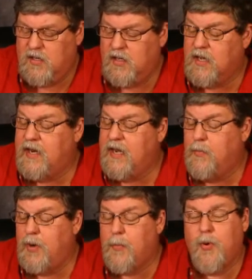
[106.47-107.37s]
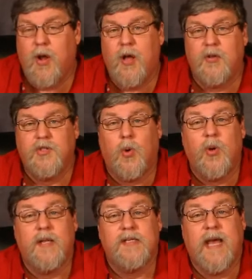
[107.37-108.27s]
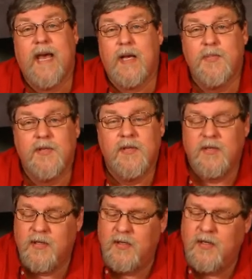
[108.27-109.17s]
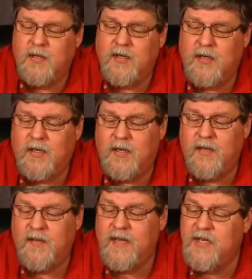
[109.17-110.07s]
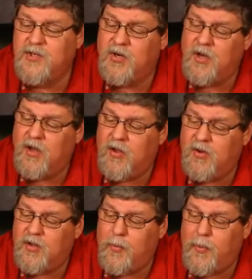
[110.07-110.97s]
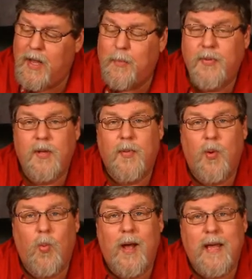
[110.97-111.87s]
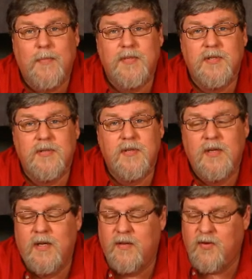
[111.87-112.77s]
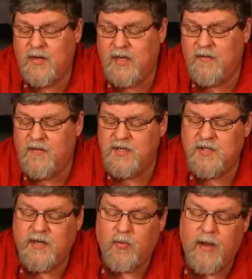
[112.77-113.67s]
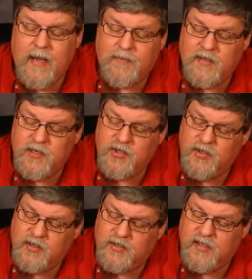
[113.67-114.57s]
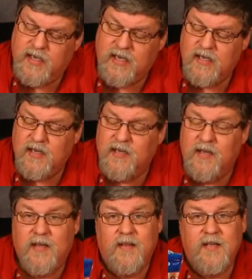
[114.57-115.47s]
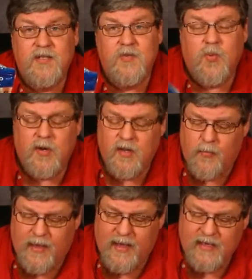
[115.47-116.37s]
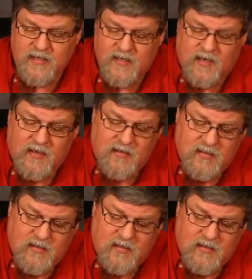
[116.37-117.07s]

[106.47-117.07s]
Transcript: the Canadian Prepper called toilet tabs. These are called pop-up wipes. They're individually wrapped, and as you can see, this is one of the bags, and I'll